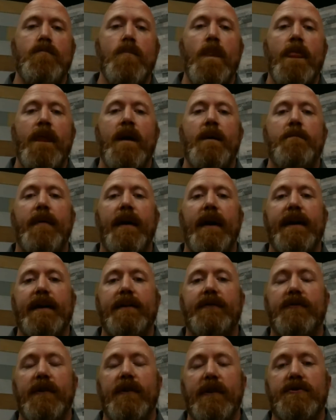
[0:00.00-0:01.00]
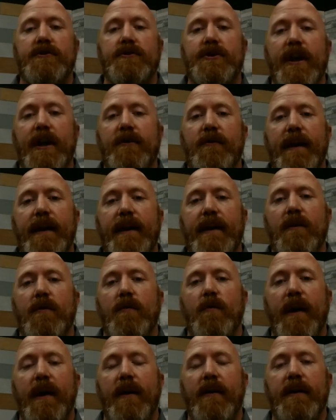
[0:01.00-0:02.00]
But it's generating
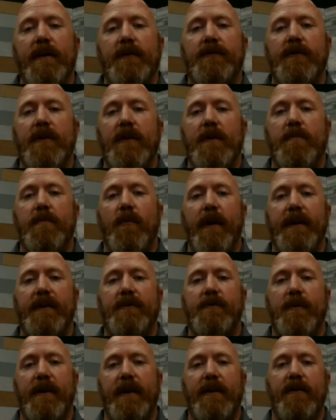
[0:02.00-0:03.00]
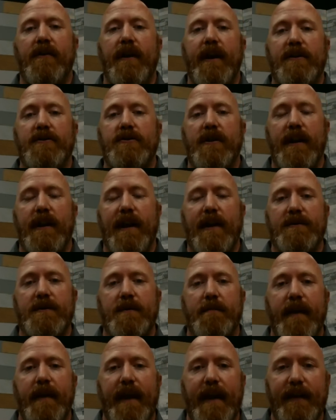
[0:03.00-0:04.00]
awareness to the point where International House
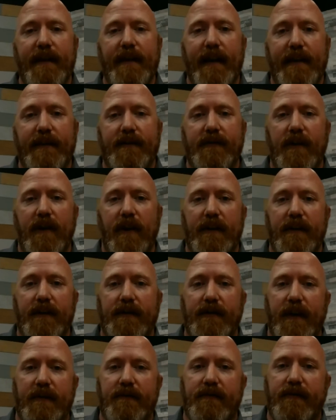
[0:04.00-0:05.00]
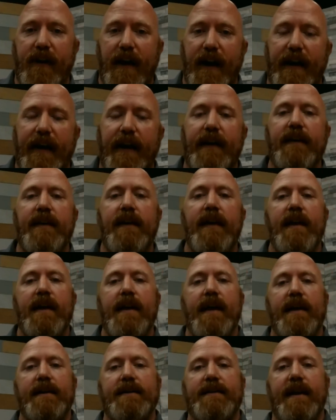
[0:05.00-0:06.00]
of Pancakes called us on Friday
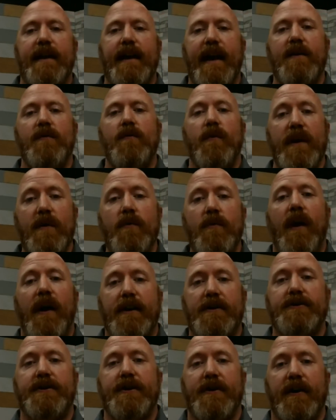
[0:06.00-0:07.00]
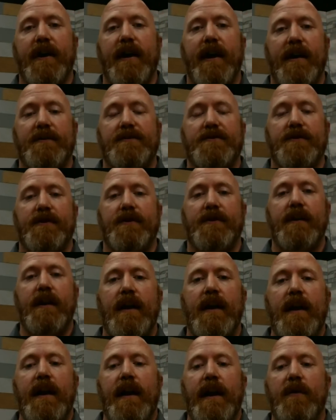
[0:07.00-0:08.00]
and said, hey, we watched your concert
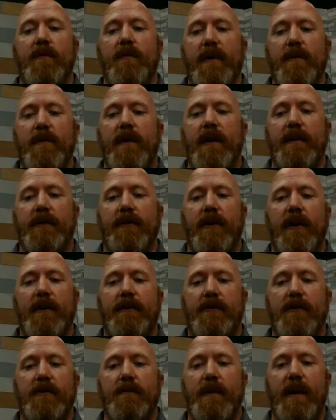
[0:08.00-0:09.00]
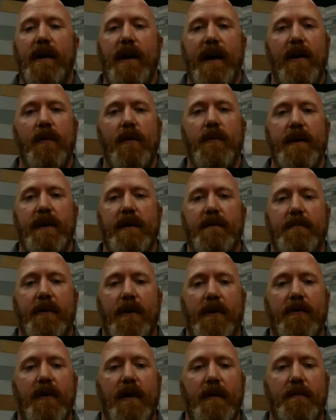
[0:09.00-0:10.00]
and we want to talk to you about how we can
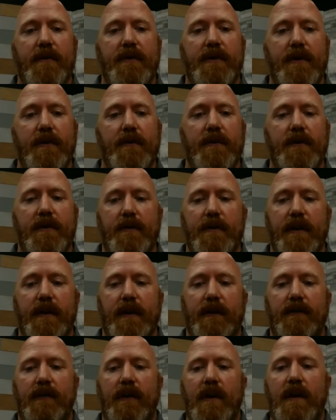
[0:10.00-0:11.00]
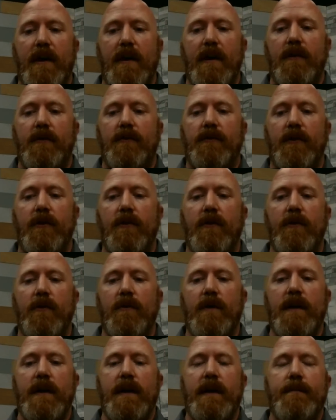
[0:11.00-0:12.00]
partner up with you and do this.
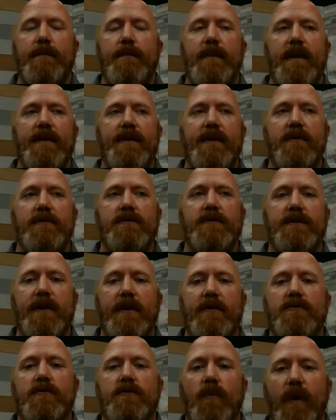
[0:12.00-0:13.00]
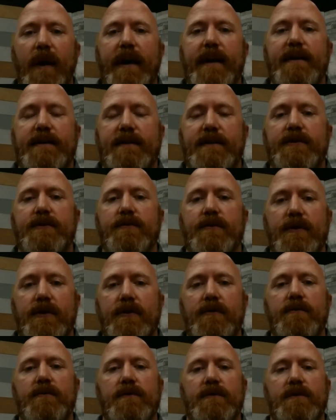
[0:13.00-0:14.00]
So there's ways to
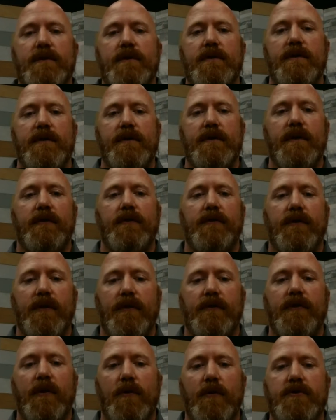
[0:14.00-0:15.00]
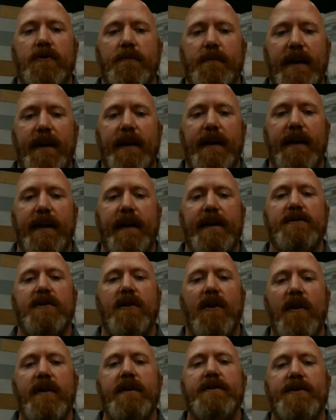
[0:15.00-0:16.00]
use the social media as
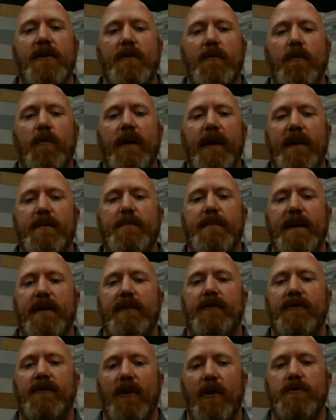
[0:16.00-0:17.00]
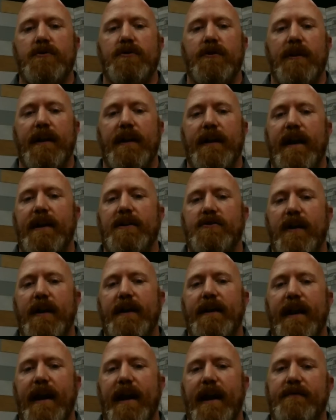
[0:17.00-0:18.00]
long as you're really being social and not trying
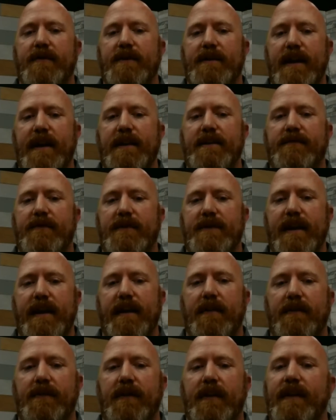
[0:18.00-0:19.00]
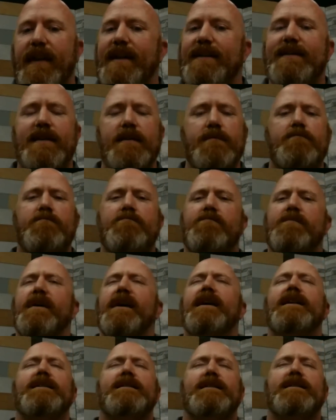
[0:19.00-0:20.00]
to advertise for sales. And that's the
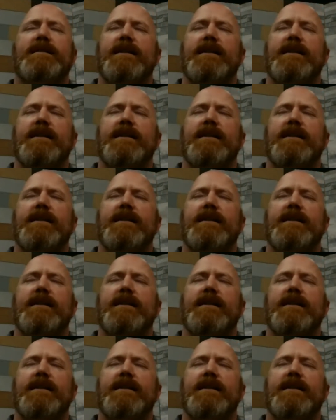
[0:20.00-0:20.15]
biggest